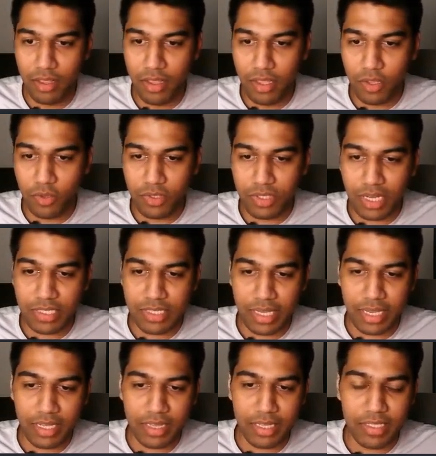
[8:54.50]
you start seeing
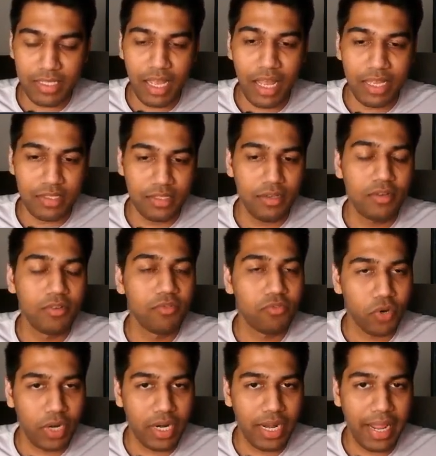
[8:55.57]
this as the
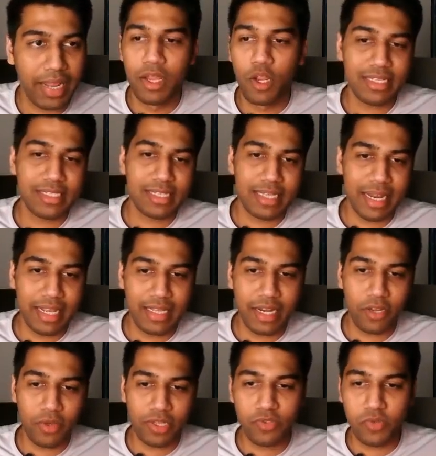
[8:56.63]
footer text. Now, it's great that you
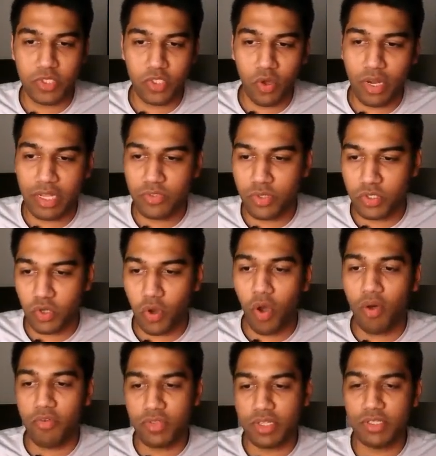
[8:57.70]
can switch on and switch off
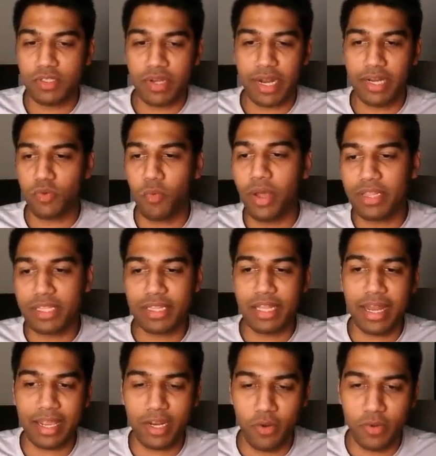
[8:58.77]
this, right? The one thing that I
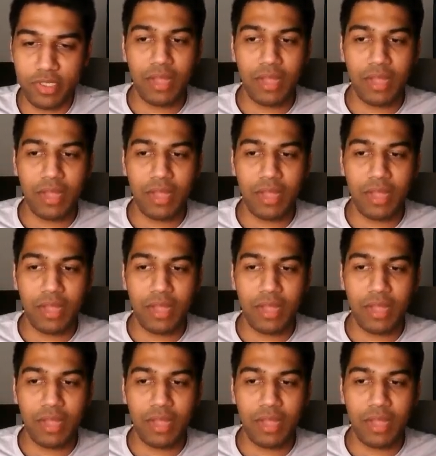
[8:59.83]
can do is